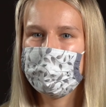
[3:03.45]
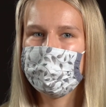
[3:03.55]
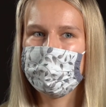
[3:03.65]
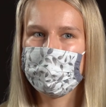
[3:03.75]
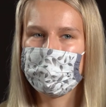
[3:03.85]

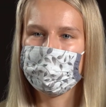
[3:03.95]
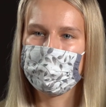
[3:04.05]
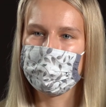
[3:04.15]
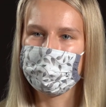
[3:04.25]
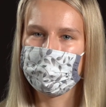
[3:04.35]
kind of a big
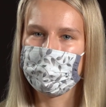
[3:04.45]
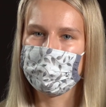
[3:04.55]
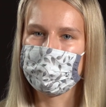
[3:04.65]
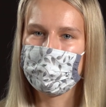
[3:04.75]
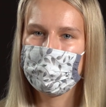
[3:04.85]
experience
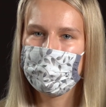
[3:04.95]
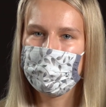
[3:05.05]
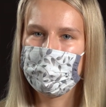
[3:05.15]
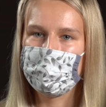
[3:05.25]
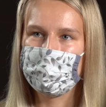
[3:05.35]
because
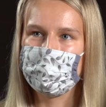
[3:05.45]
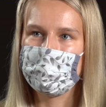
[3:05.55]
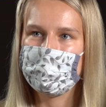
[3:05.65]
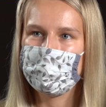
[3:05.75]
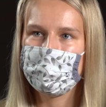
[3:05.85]
it
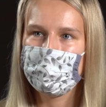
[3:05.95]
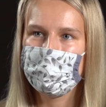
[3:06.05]
was